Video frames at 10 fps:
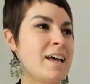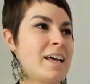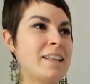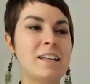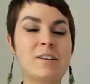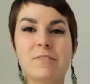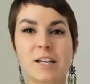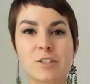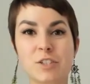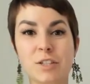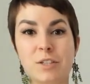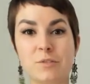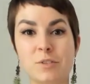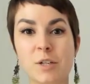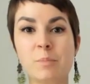And then eventually you
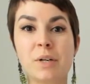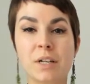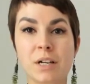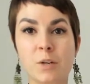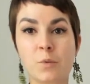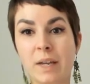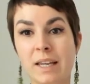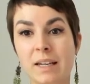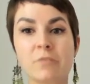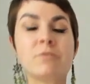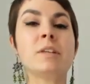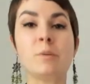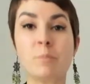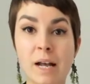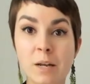start putting on weight and
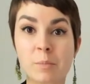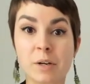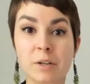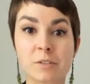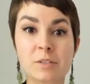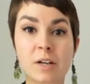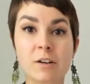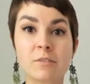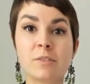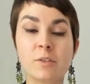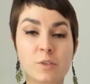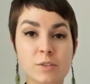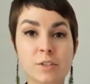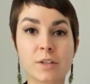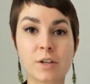feeling bad about yourself.
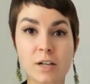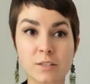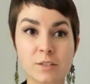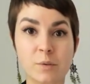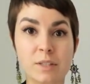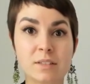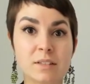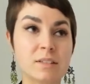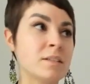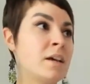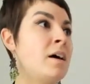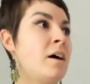Those are the consequences.